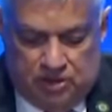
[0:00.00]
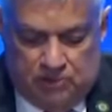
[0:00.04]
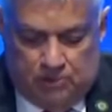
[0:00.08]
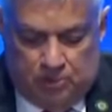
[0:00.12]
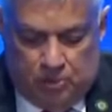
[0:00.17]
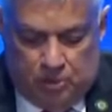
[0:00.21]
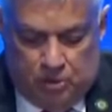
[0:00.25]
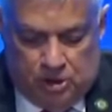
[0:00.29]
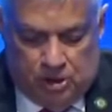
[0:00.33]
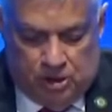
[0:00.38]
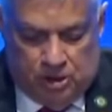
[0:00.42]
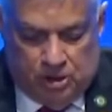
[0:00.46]

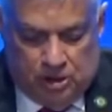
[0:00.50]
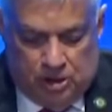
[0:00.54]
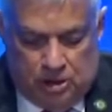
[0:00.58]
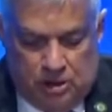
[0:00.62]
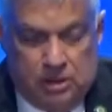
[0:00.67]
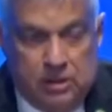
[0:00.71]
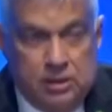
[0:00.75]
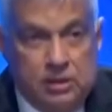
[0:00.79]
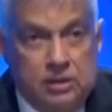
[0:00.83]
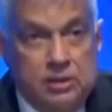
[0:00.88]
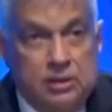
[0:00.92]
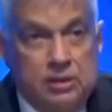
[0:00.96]

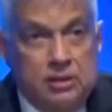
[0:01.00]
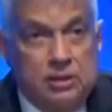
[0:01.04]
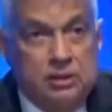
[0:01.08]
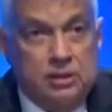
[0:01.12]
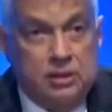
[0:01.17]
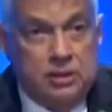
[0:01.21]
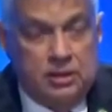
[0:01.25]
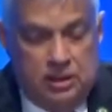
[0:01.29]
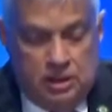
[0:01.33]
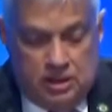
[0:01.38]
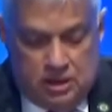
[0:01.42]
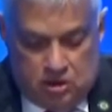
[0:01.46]
political,
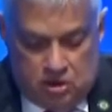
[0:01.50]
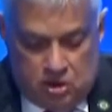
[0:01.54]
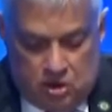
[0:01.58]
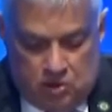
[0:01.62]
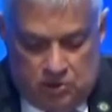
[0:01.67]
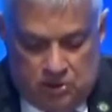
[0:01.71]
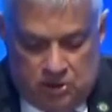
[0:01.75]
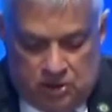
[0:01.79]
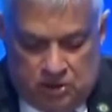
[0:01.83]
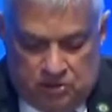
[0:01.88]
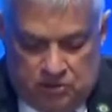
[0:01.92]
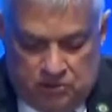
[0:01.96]

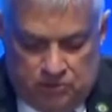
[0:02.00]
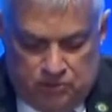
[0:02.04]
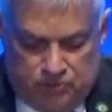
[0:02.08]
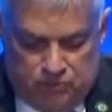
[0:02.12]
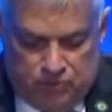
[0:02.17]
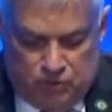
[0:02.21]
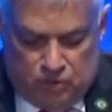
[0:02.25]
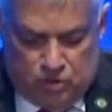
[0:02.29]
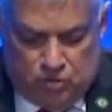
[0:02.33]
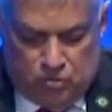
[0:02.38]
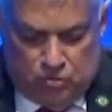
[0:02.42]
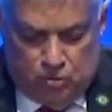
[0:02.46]
economic,
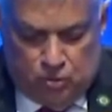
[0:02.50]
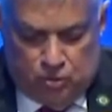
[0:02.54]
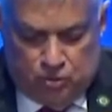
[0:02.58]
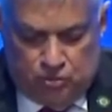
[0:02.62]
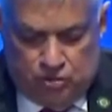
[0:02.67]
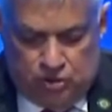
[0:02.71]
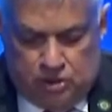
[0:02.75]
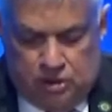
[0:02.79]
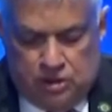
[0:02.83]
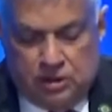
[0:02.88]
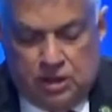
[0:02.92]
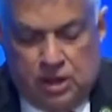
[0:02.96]

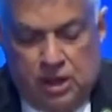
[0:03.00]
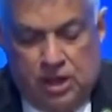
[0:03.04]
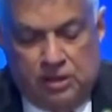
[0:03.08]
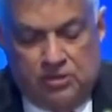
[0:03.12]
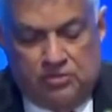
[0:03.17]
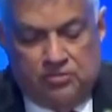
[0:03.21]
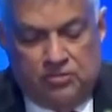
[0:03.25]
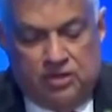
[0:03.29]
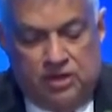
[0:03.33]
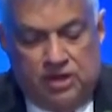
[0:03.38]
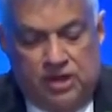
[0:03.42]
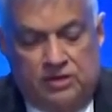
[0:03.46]
social,
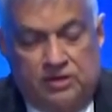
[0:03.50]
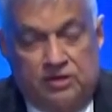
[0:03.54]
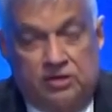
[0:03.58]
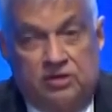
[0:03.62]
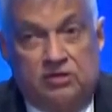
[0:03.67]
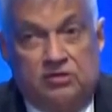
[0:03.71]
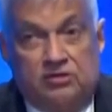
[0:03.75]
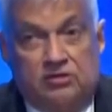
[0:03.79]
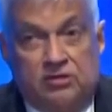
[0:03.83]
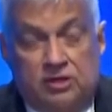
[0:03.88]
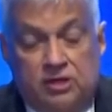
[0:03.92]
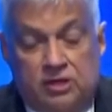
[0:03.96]
cultural, and
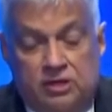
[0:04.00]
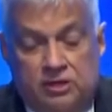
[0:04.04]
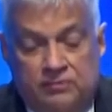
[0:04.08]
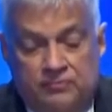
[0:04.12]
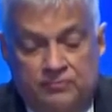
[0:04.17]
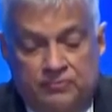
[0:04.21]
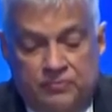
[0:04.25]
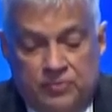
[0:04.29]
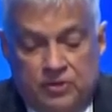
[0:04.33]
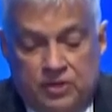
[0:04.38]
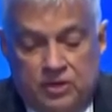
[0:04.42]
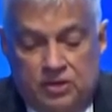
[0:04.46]
digital
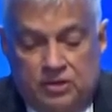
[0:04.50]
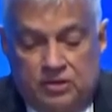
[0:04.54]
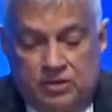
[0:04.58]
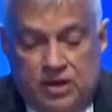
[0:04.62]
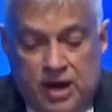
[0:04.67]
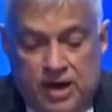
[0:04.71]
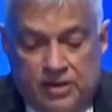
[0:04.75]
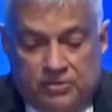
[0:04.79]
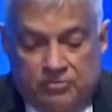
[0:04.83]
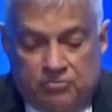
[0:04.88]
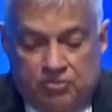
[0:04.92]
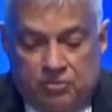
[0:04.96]

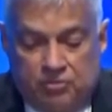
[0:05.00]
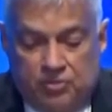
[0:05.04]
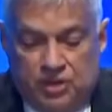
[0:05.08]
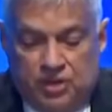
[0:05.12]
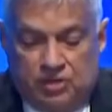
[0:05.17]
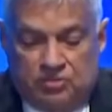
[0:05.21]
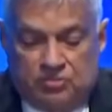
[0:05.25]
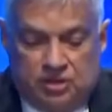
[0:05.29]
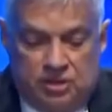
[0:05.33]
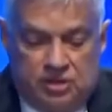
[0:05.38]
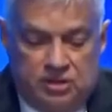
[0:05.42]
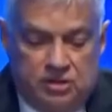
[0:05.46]

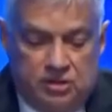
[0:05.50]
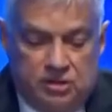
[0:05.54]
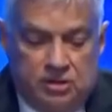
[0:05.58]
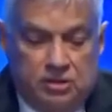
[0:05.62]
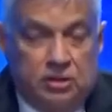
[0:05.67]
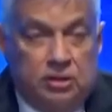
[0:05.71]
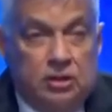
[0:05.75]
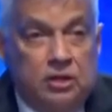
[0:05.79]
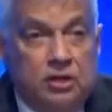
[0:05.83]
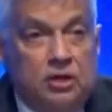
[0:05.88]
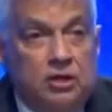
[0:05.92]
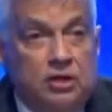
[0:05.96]
transformation
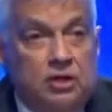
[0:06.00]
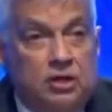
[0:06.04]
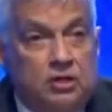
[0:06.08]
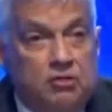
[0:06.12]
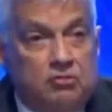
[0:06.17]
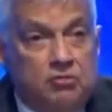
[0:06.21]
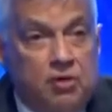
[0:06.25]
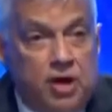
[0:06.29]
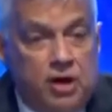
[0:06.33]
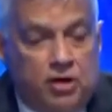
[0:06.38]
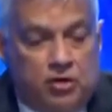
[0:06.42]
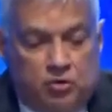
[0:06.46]

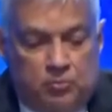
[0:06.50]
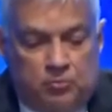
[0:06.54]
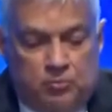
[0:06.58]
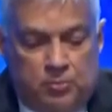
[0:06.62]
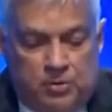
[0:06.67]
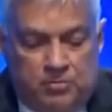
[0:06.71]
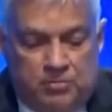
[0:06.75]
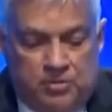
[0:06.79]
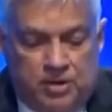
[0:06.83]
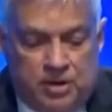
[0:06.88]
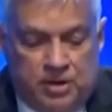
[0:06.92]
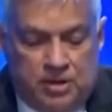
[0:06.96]
required to
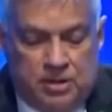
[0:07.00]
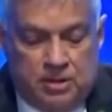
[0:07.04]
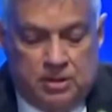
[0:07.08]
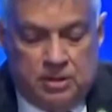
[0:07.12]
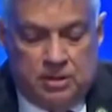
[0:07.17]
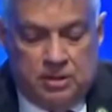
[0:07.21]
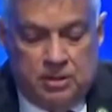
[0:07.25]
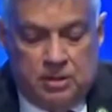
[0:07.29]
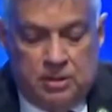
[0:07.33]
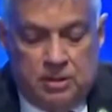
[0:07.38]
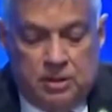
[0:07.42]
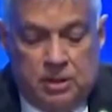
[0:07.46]
prevent
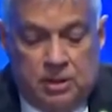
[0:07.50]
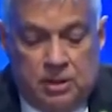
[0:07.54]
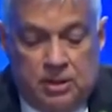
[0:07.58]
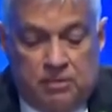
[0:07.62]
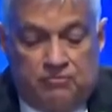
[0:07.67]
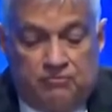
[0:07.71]
a